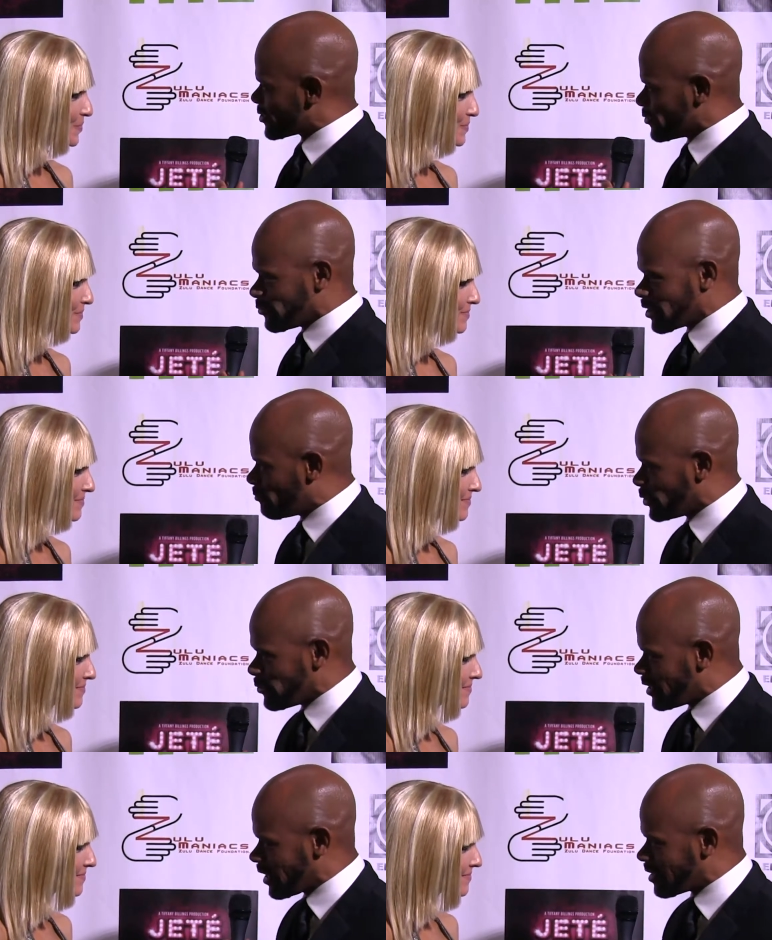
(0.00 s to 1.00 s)
Speaker 1: to the
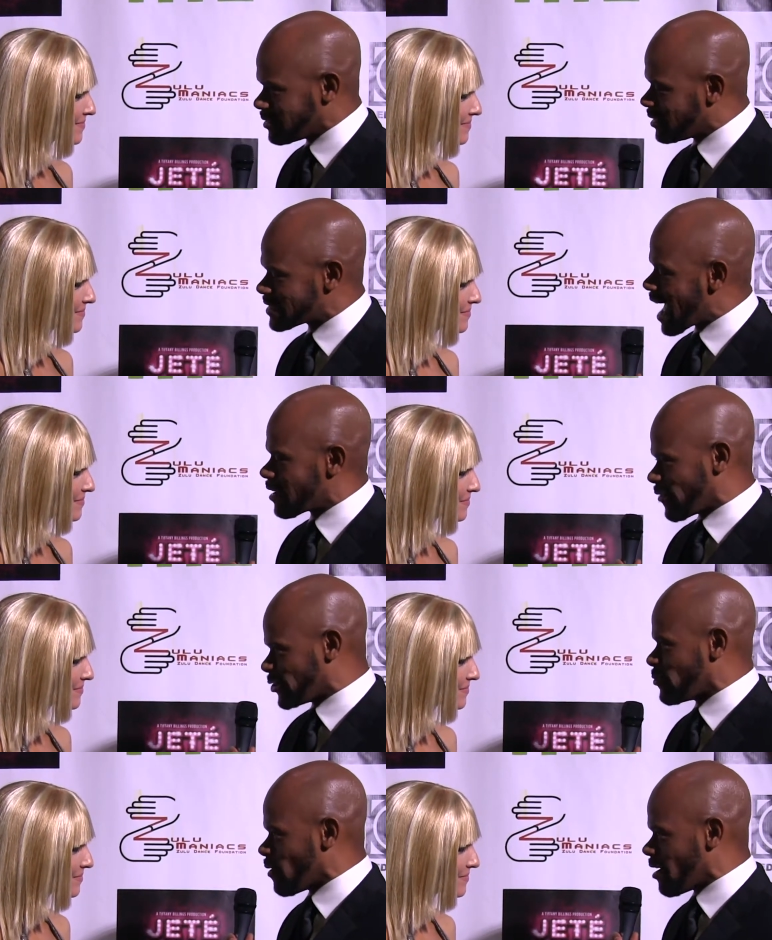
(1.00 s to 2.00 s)
beauty and the talent
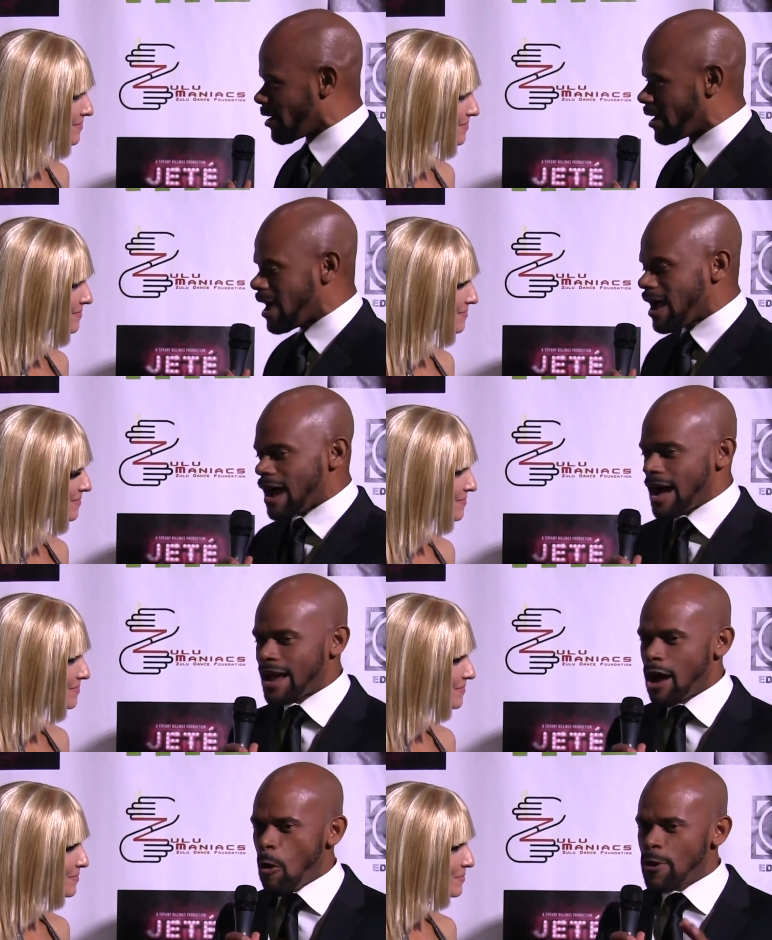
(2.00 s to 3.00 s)
that you are.
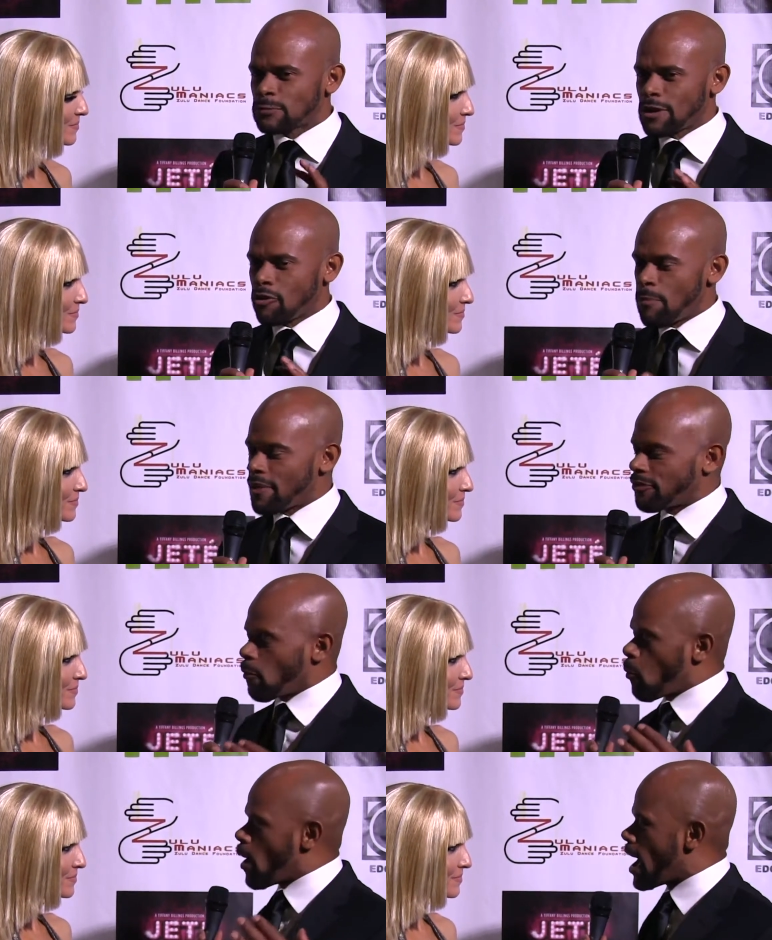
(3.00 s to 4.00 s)
I always want to know about
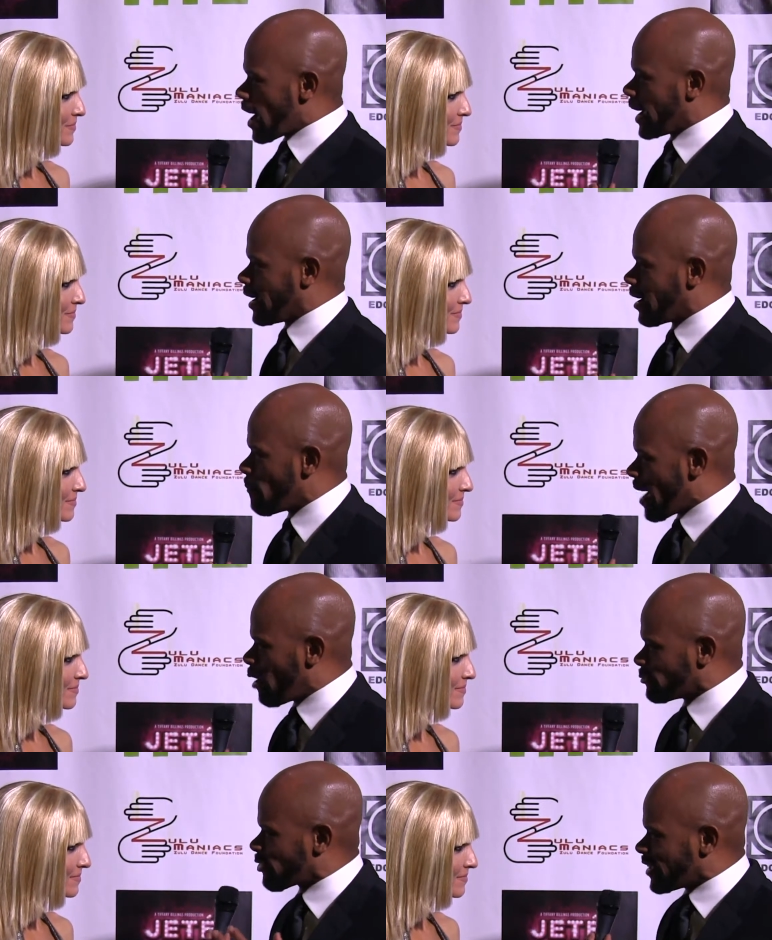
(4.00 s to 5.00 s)
the why,
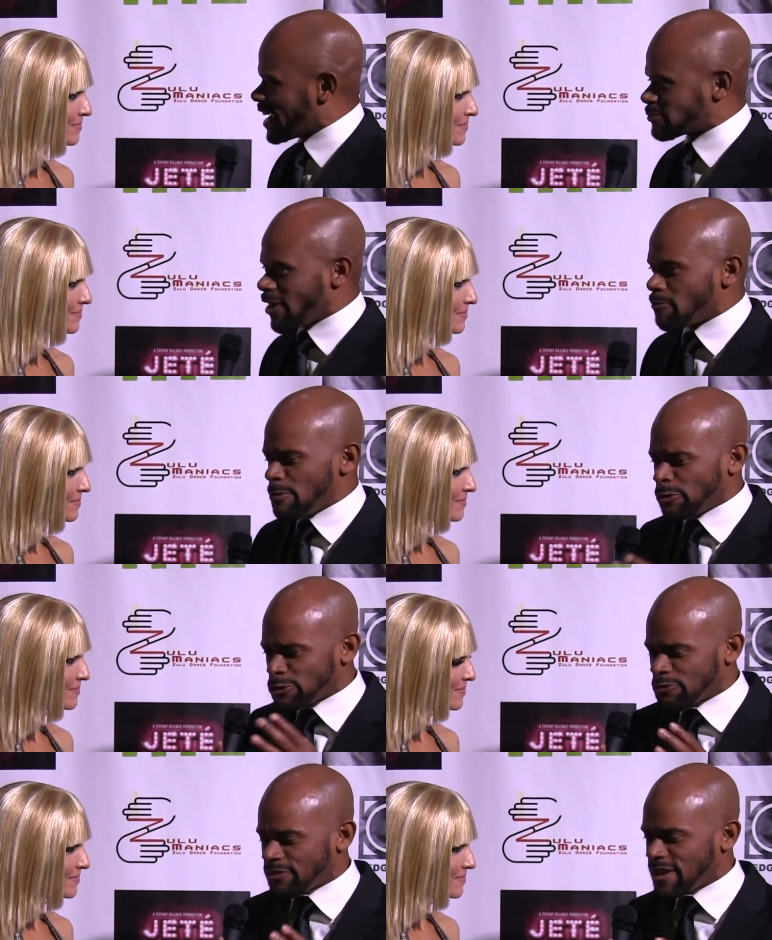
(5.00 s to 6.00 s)
about things, why people
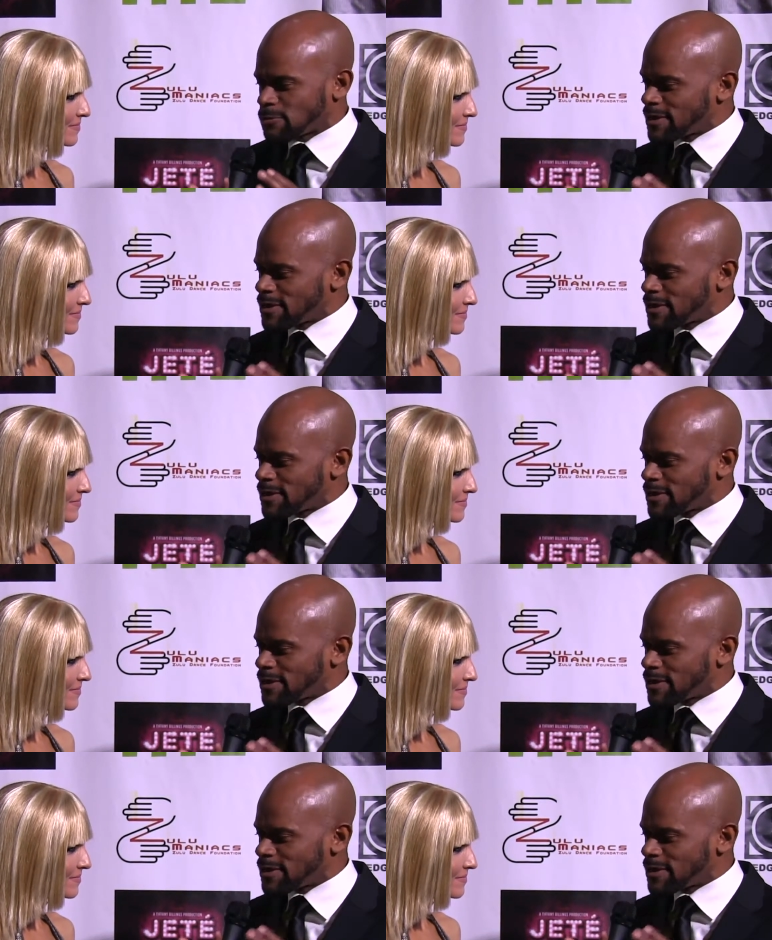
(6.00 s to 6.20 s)
do things.